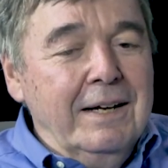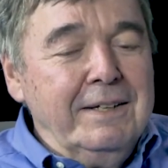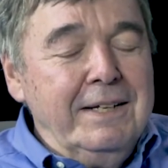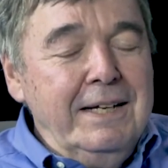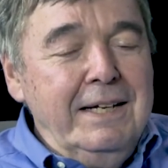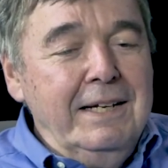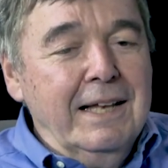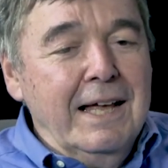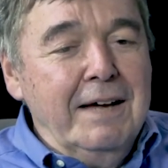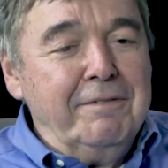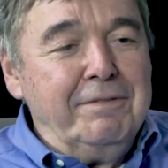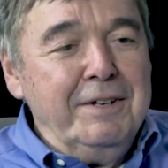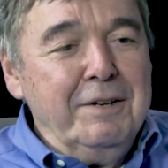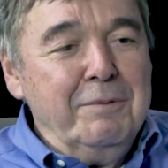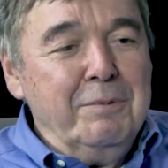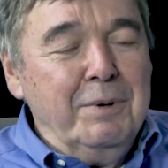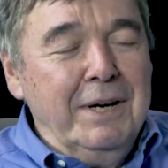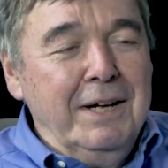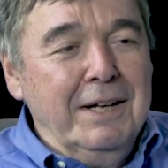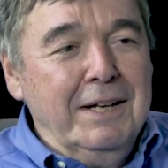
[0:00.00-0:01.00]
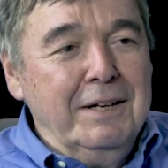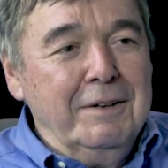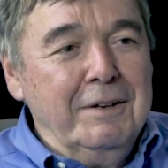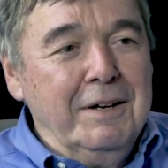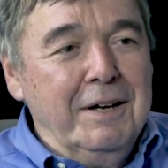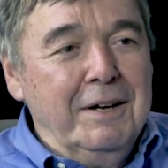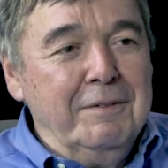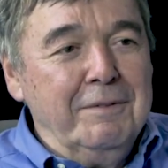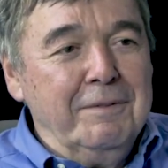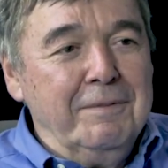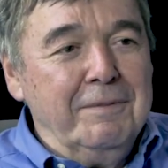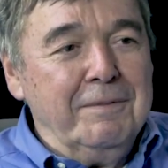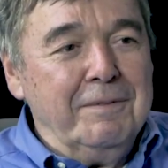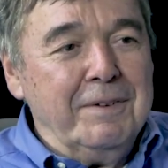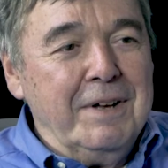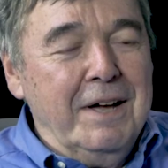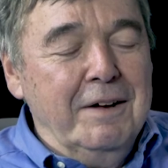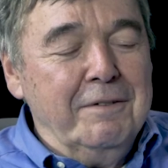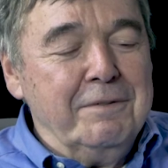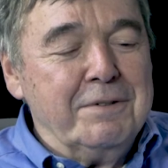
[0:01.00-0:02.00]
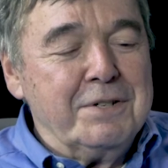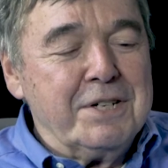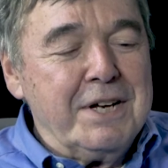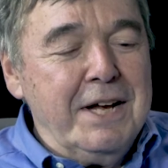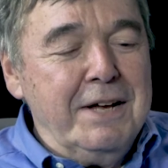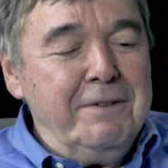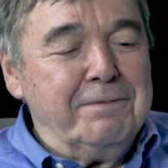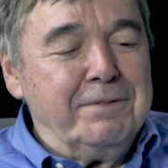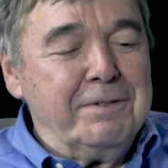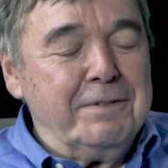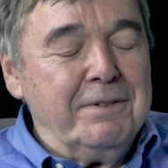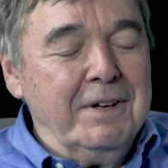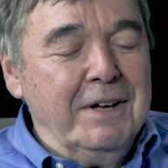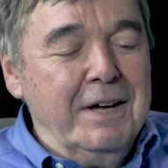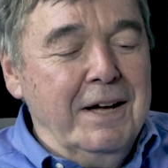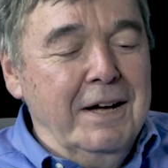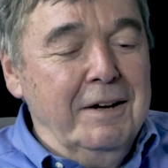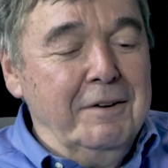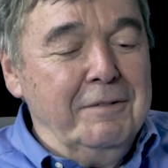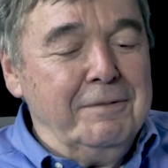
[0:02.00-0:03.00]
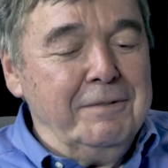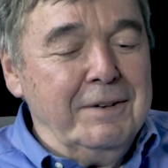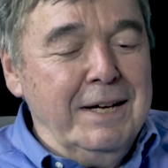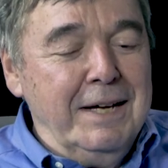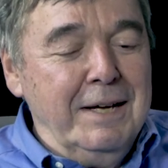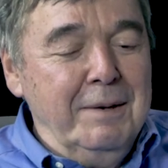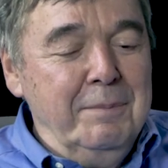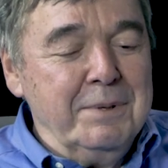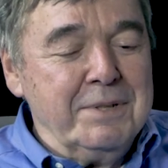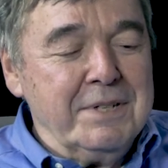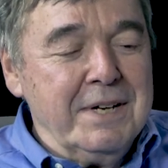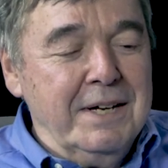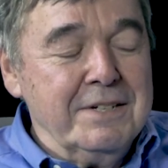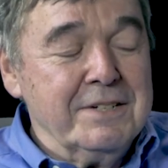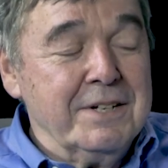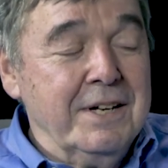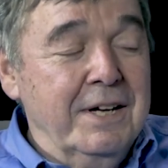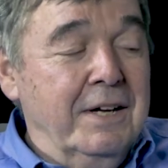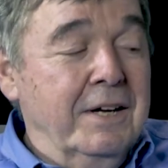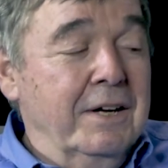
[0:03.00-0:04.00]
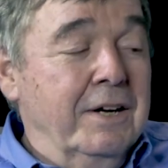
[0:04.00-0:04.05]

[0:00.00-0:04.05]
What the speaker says: Dean Leffingwell of SAFE fame says,